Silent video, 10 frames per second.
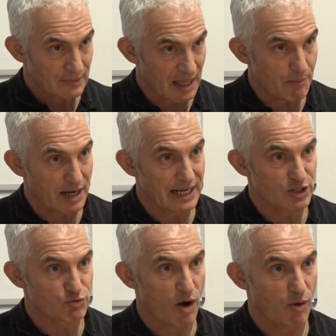that my
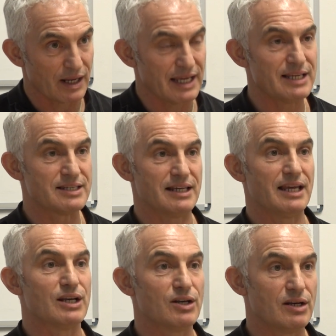next role is
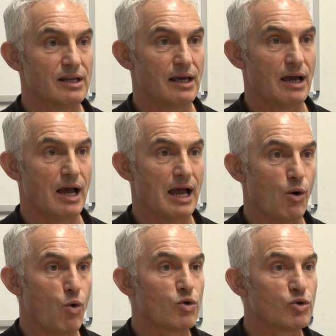in
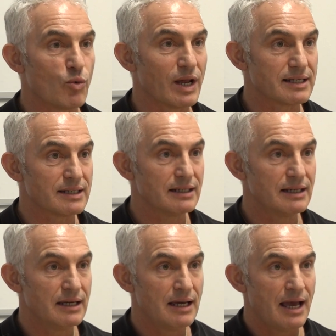Auckland or Wellington,
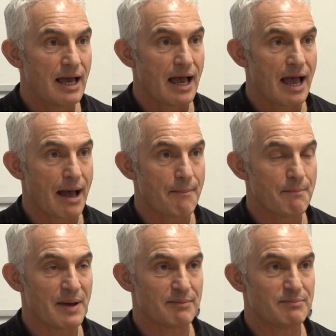
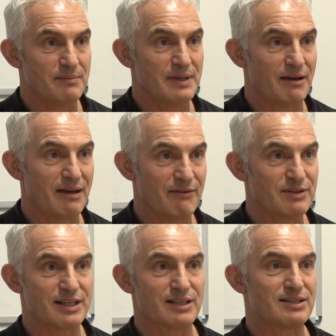but ever
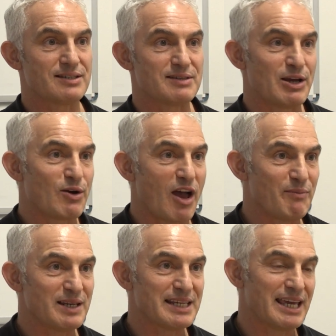since Sarah and I have
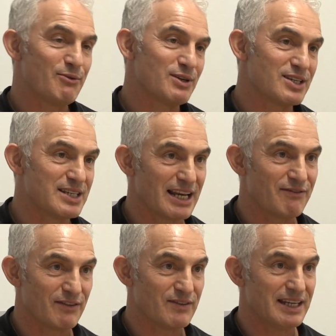been together, which is nearly
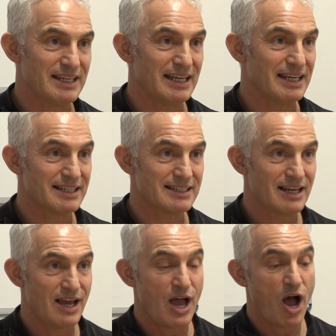15 years,
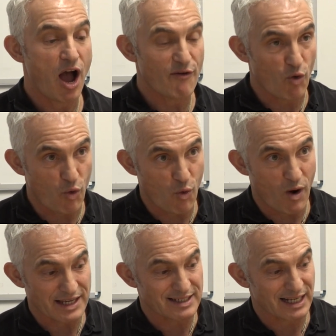I've
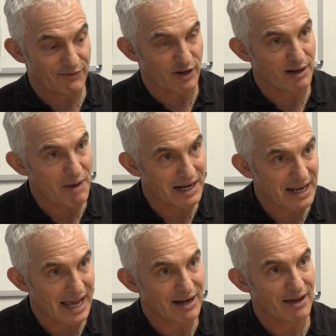always left on a
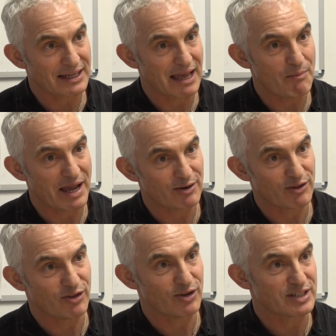Monday and either come back on a
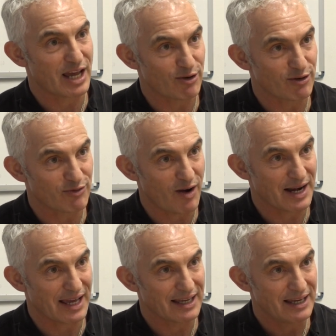Thursday or a
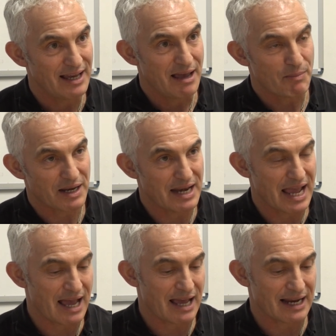Friday. But
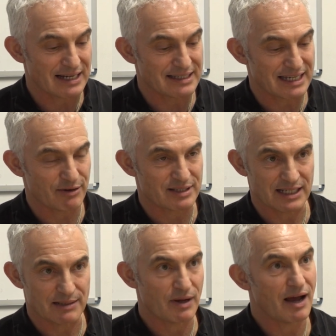now, and Sarah
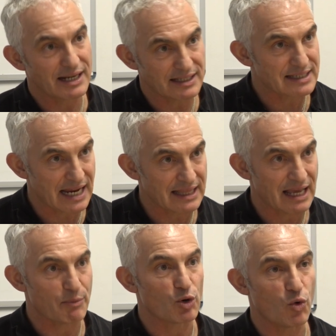said to me, I understand
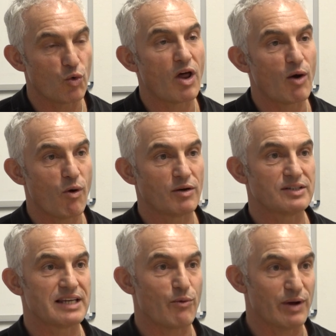that, but all I want
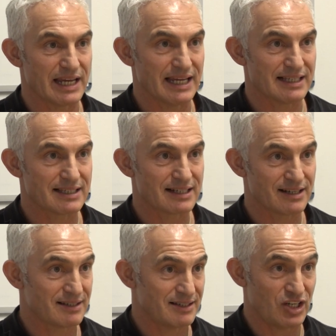is our weekends,
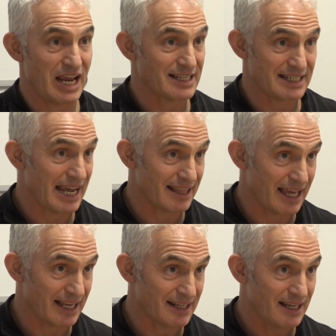because she hasn't had
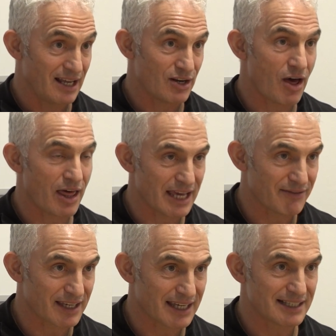that, neither have
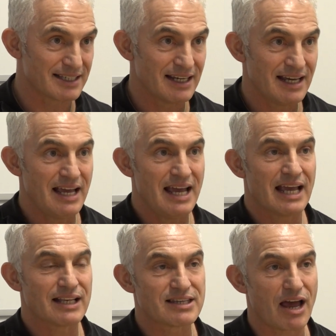the kids.
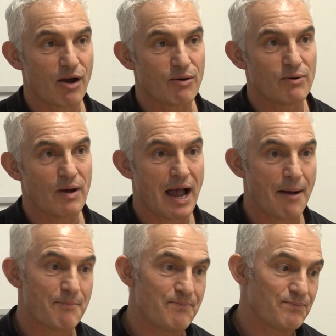And so,
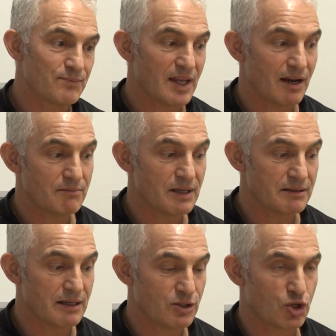
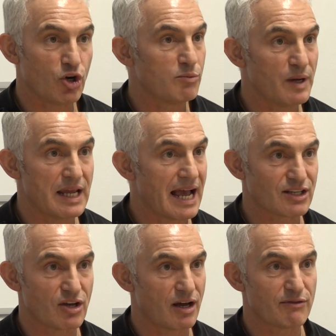it could be
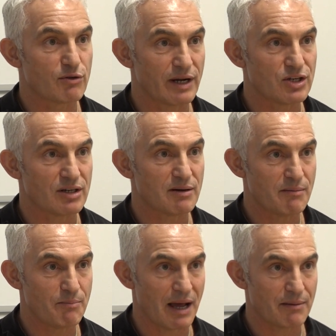outside of the region,
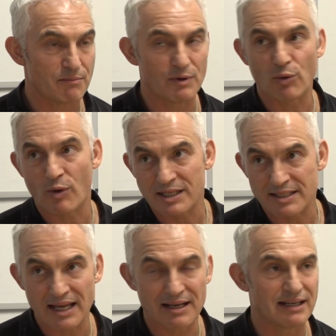but we'll
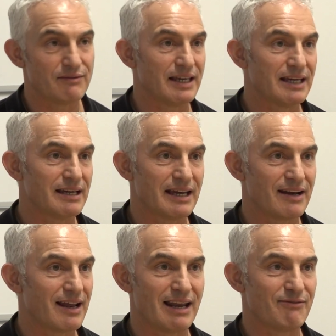always live here,
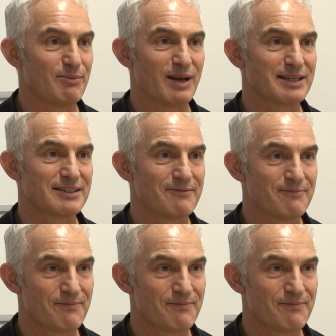and I love the place. Do